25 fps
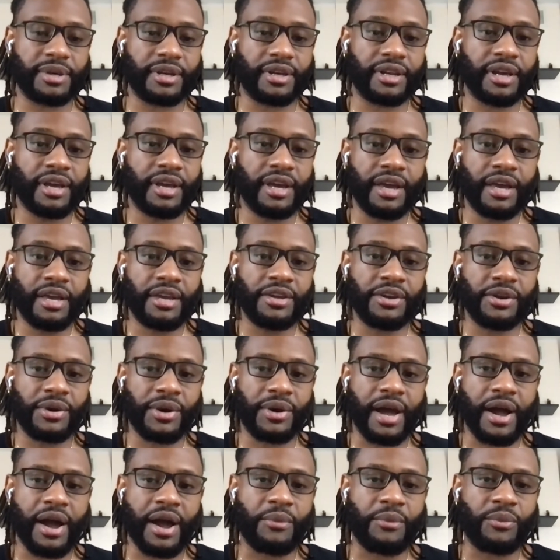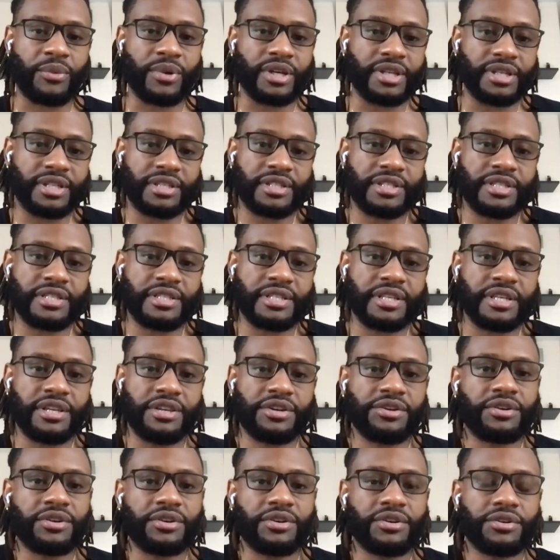But, you know, I wanted to see
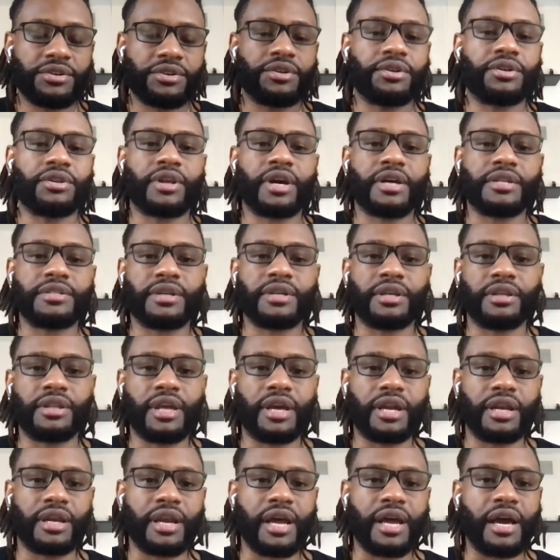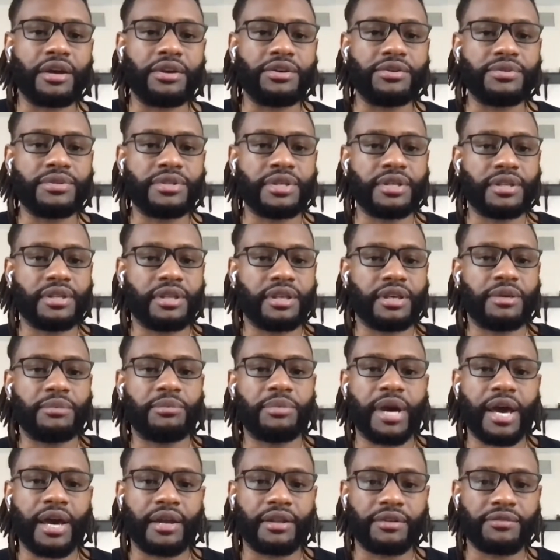your thoughts on that and how you see the
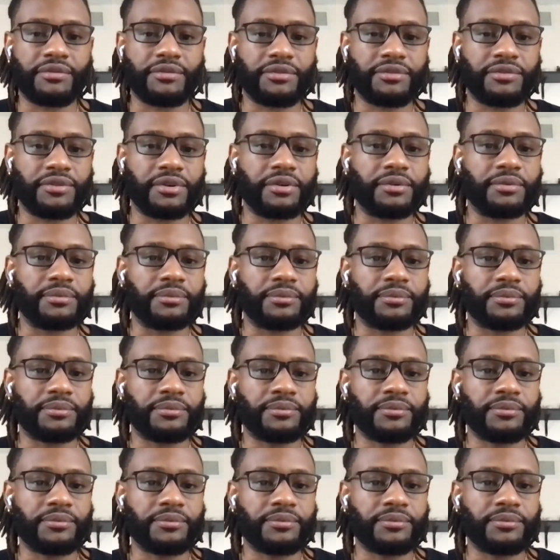impact mm-hmm. of the film.